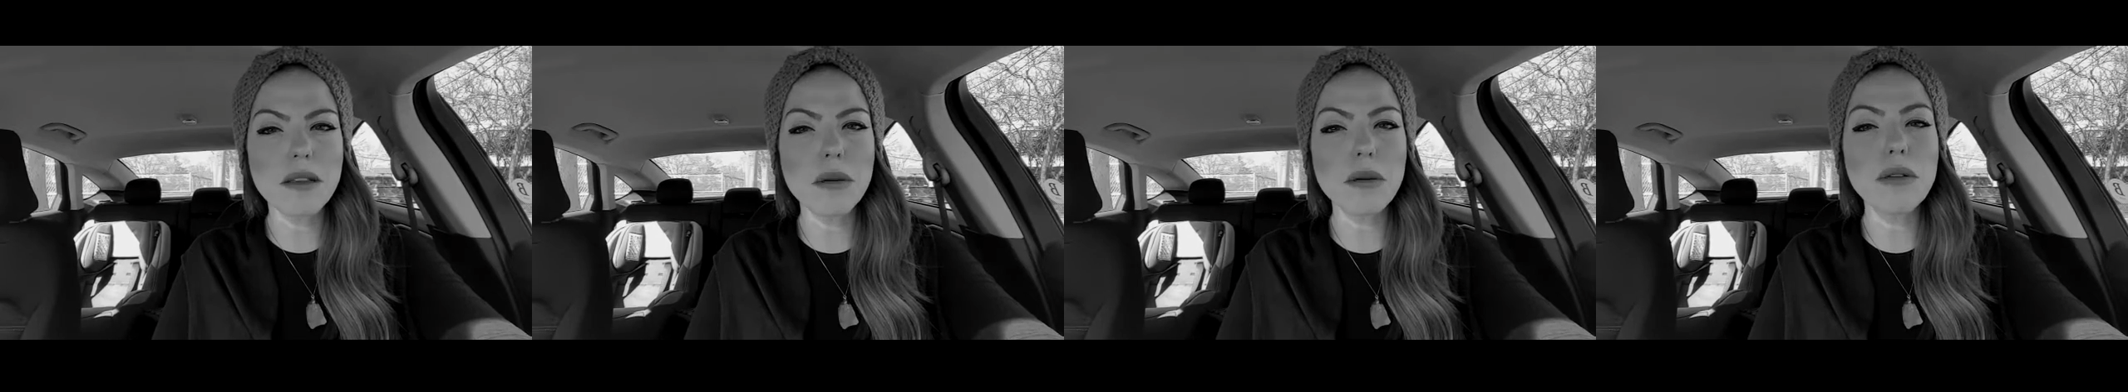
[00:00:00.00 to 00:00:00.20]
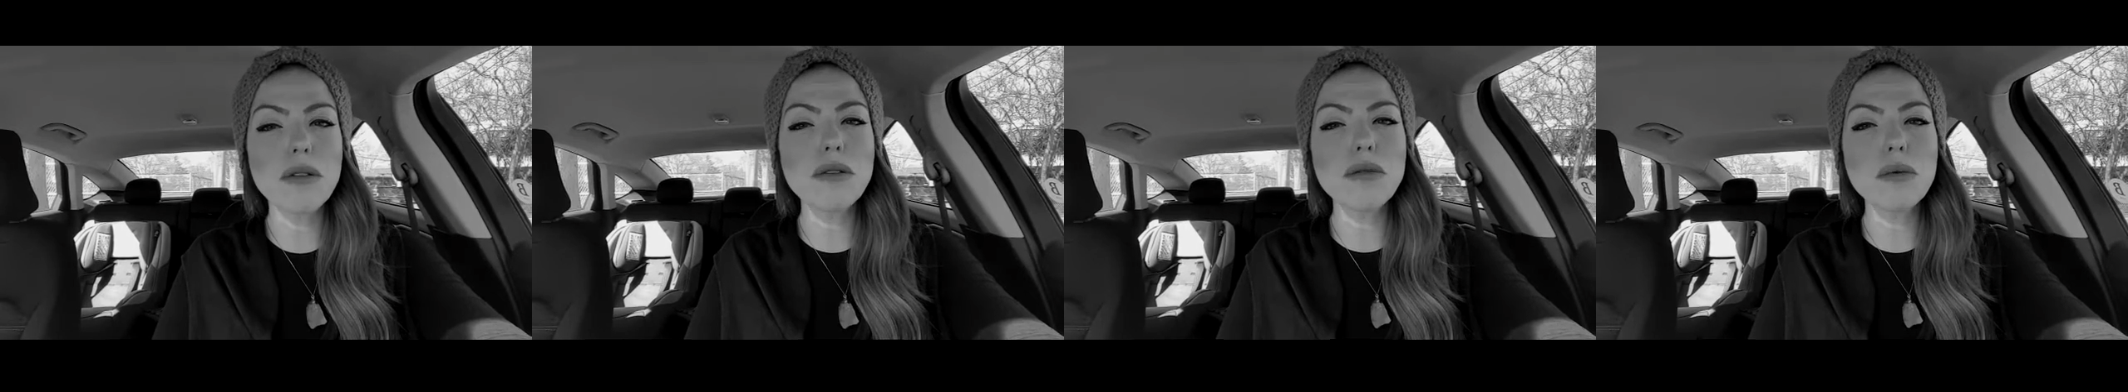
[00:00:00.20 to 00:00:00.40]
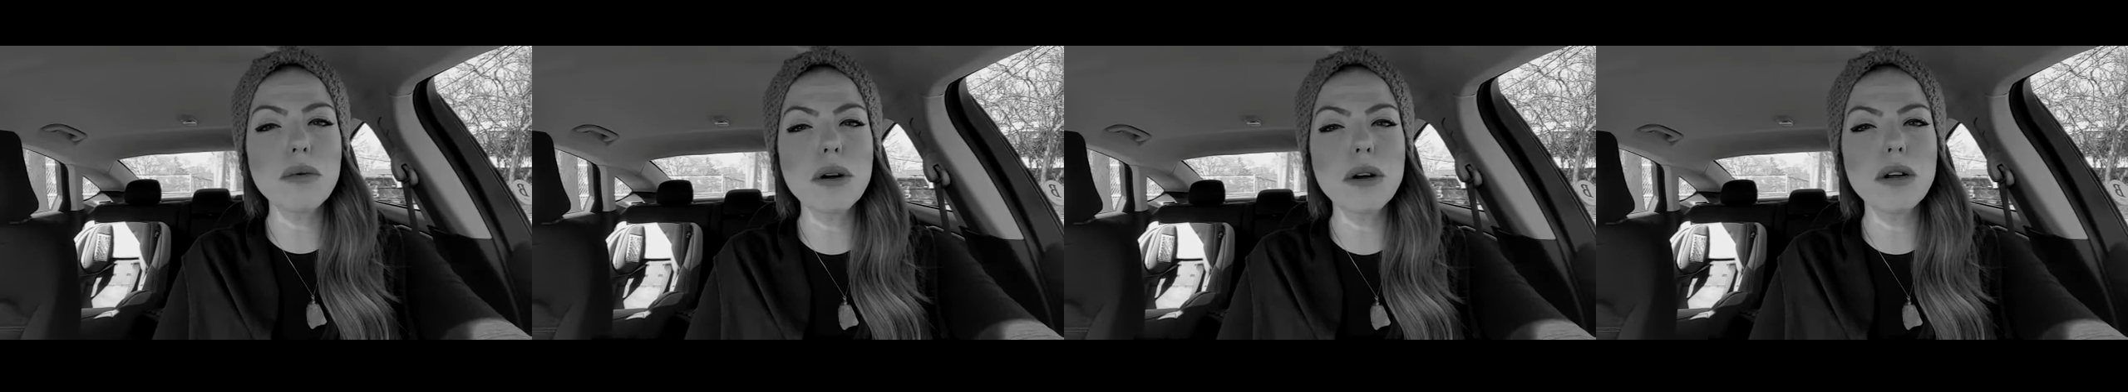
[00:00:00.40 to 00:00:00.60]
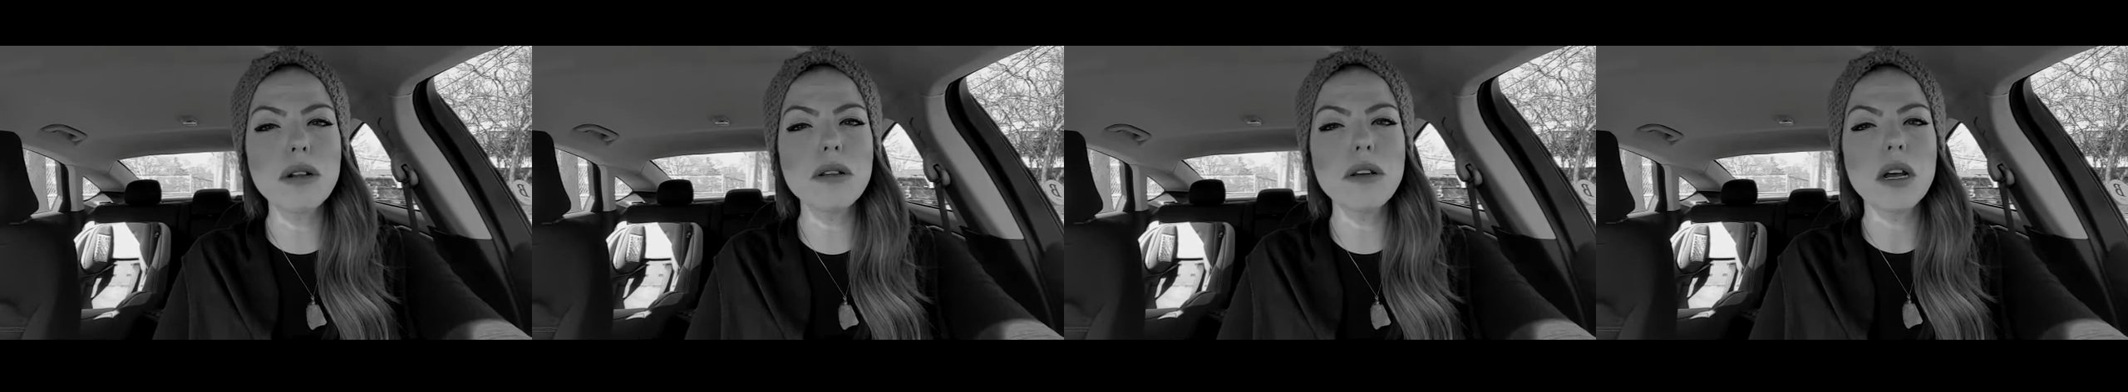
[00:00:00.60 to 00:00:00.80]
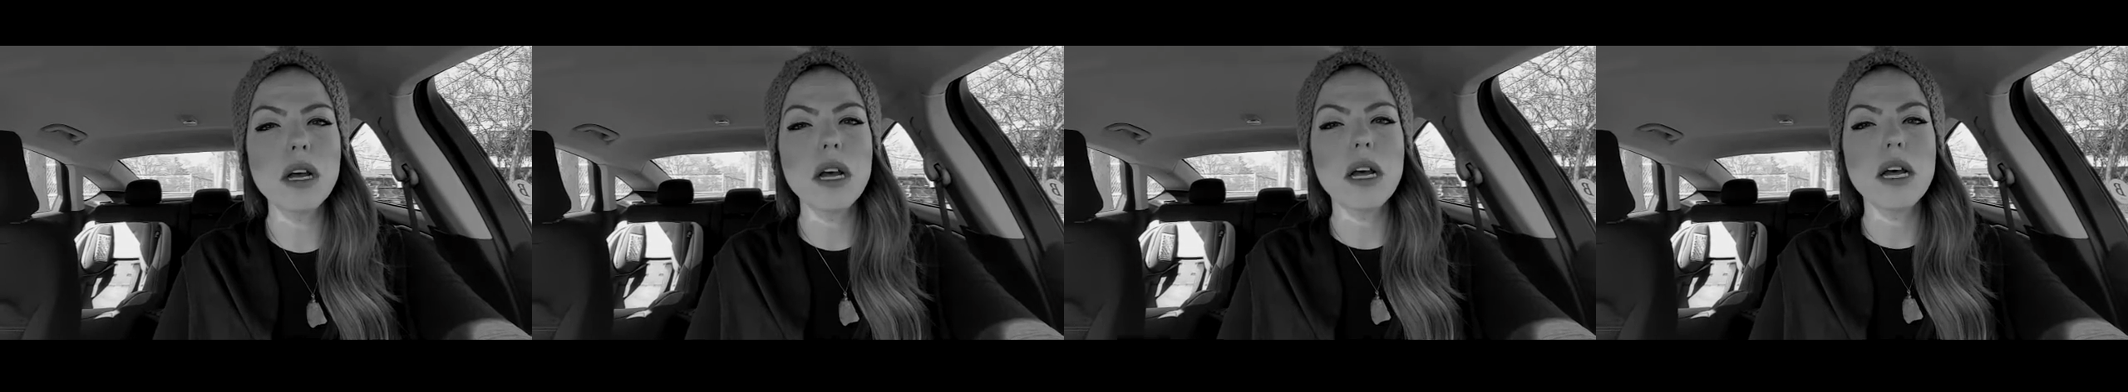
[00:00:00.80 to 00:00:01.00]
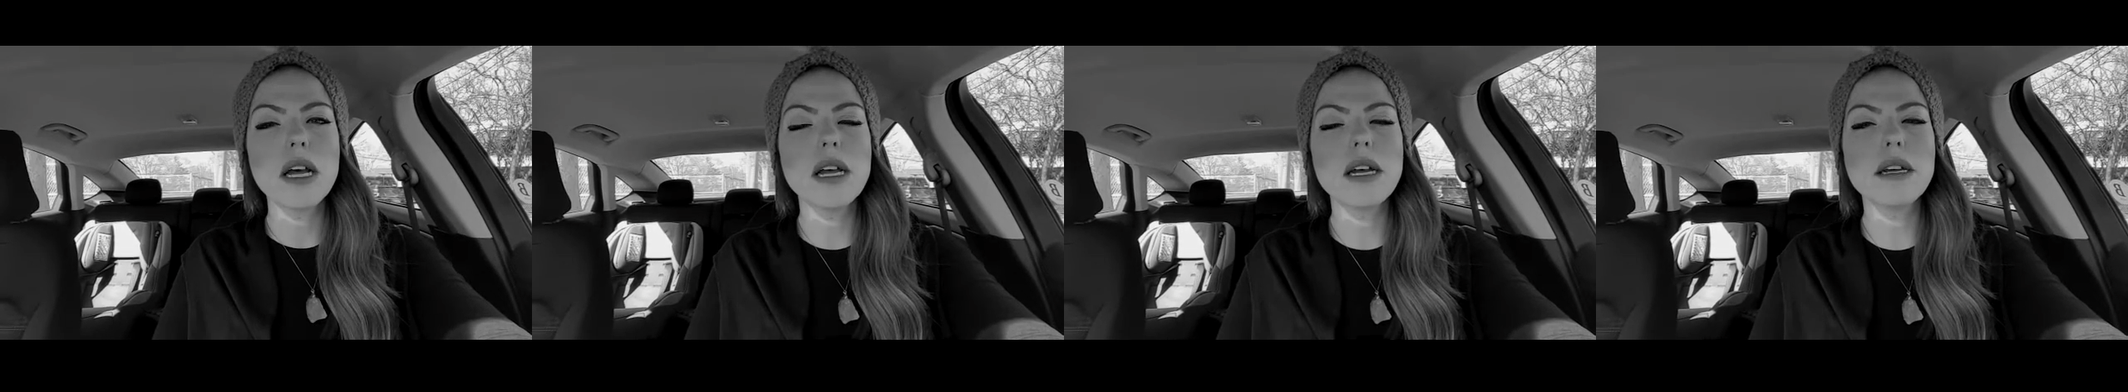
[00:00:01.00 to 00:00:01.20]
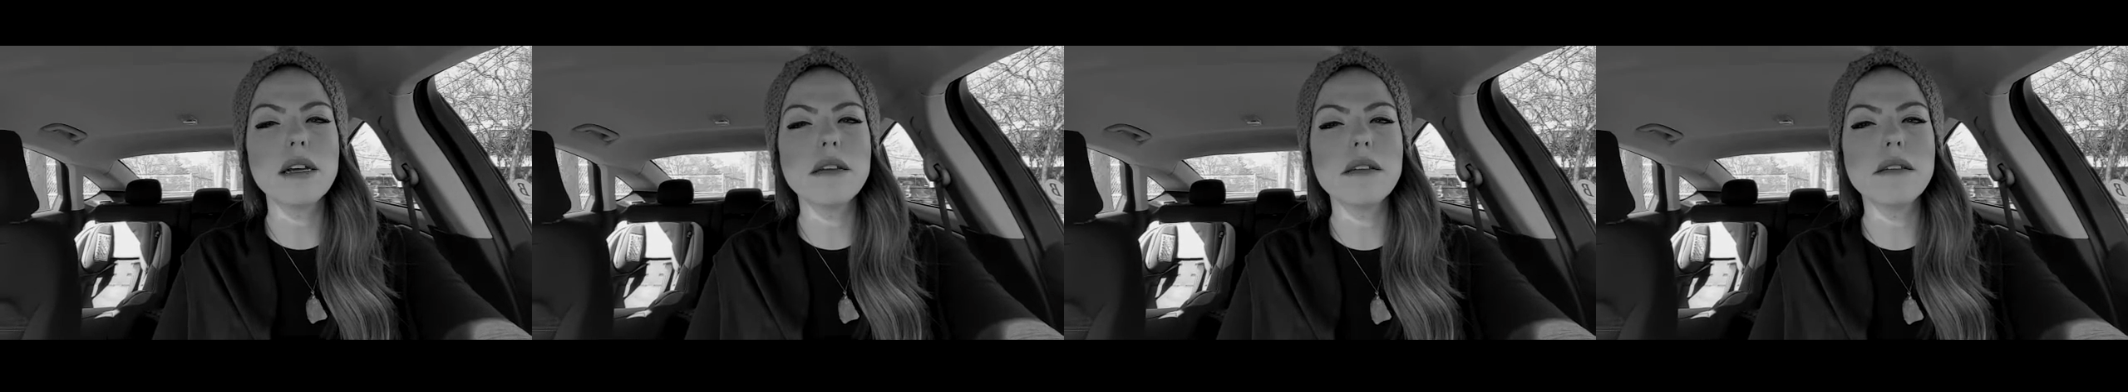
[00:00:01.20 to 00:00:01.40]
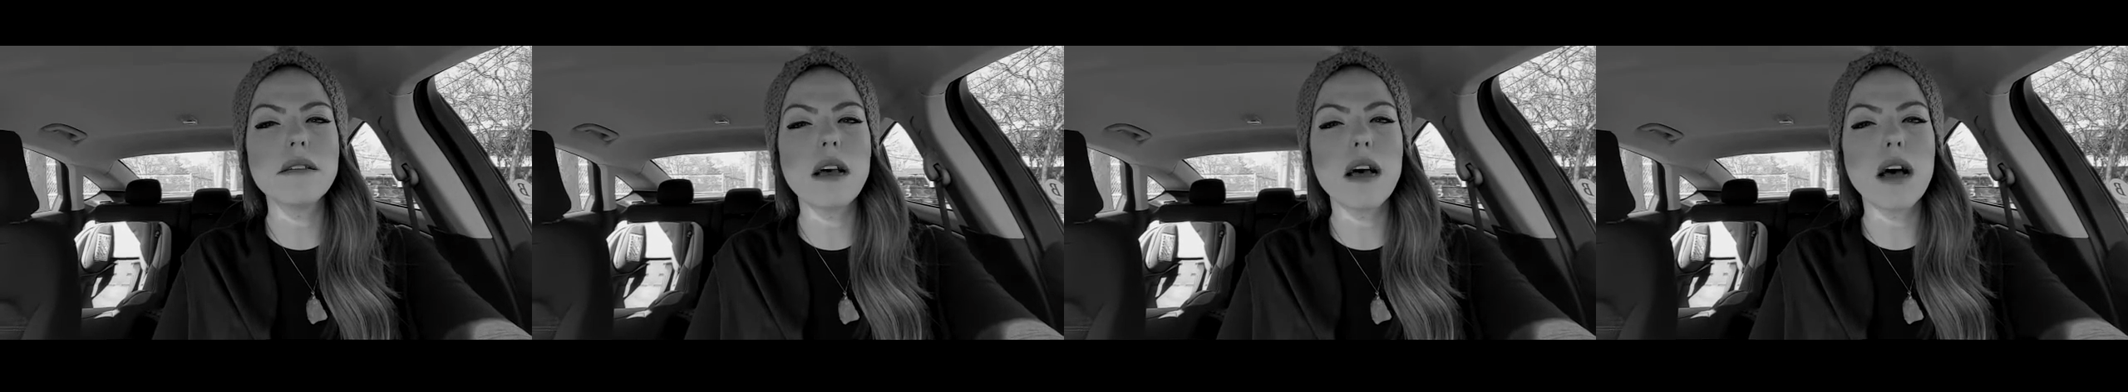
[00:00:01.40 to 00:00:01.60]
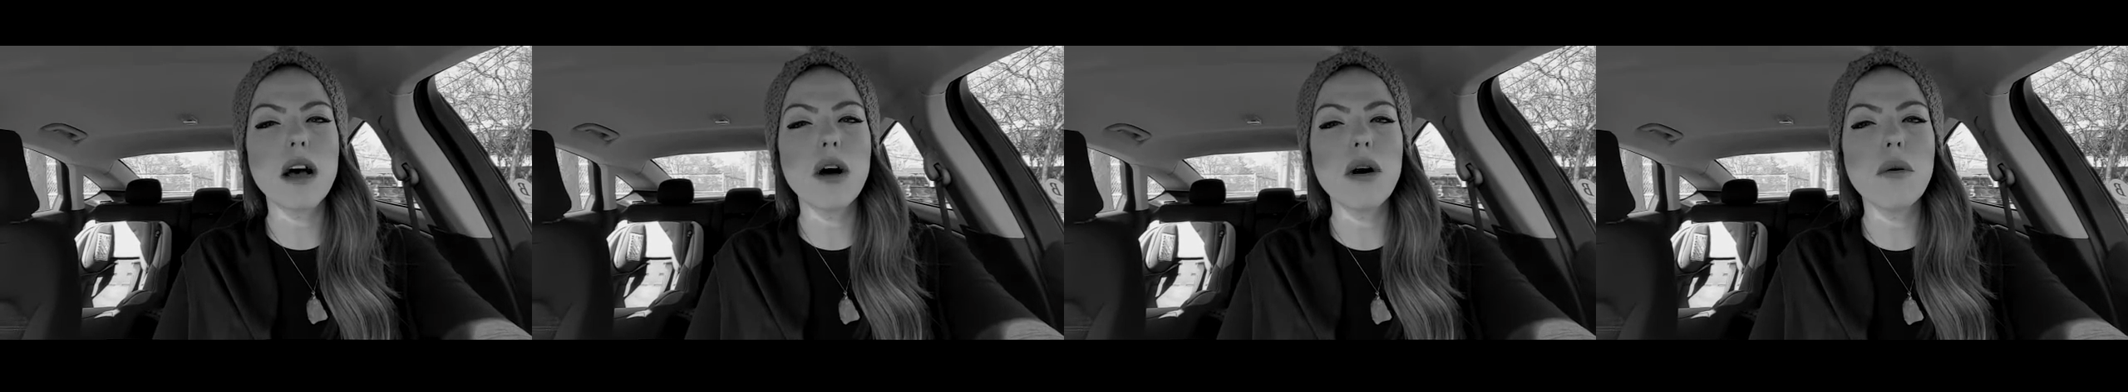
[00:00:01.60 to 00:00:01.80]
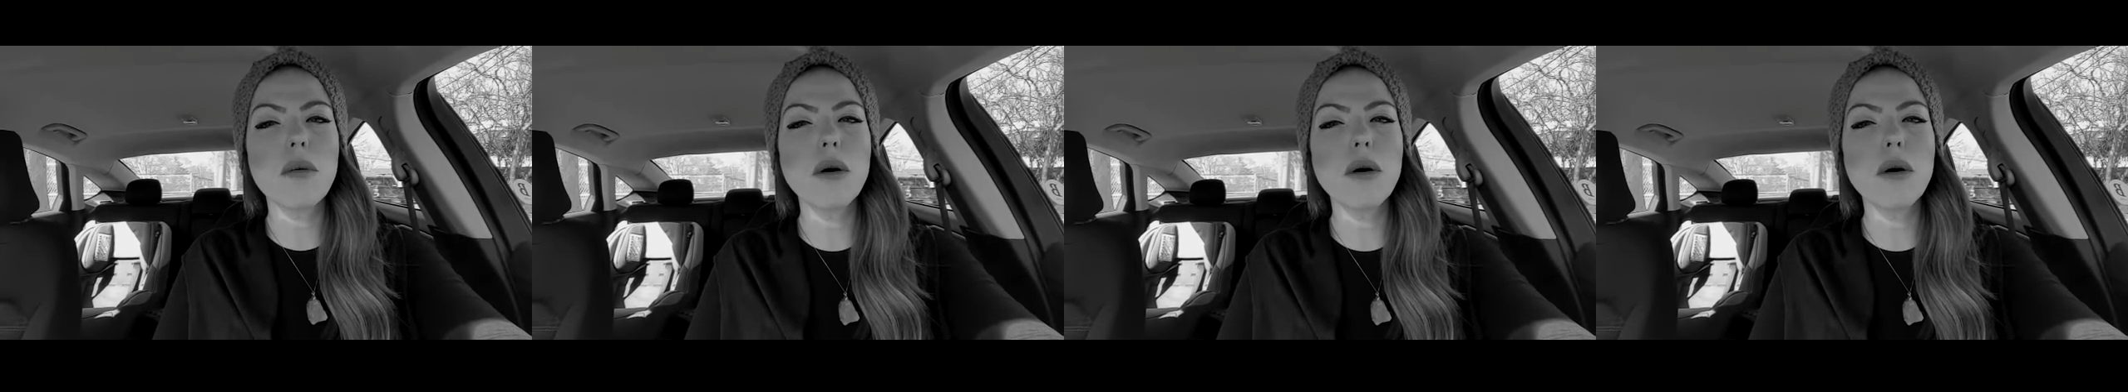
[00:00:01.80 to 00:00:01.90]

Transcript: So this world is uh,